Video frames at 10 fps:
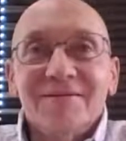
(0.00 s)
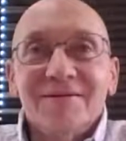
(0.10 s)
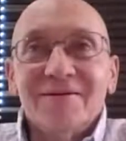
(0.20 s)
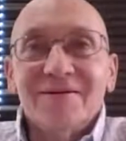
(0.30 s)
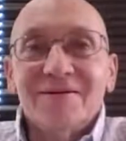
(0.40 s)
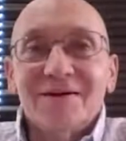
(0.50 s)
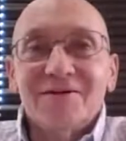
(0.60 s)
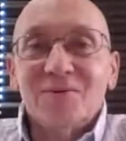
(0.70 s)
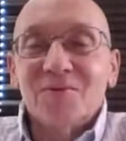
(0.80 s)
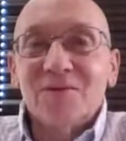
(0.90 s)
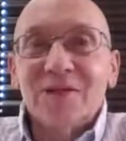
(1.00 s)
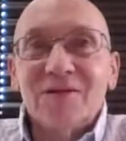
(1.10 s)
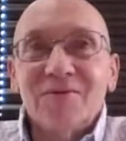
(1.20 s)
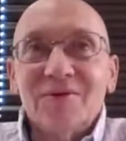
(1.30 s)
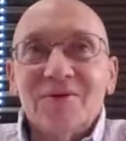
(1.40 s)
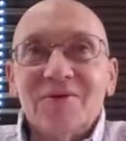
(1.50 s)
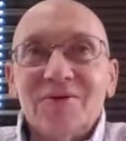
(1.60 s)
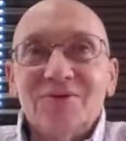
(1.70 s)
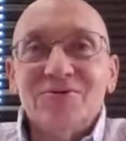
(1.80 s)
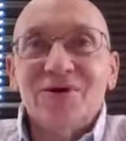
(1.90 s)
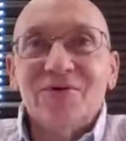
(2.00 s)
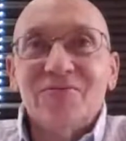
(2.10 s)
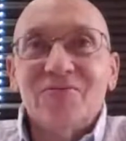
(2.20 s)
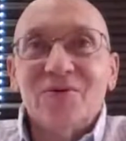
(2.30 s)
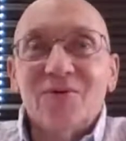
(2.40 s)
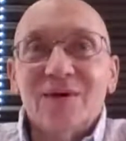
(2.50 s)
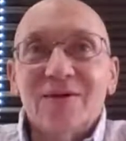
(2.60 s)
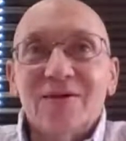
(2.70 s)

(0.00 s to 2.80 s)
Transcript: I think that's what we'll use going forward.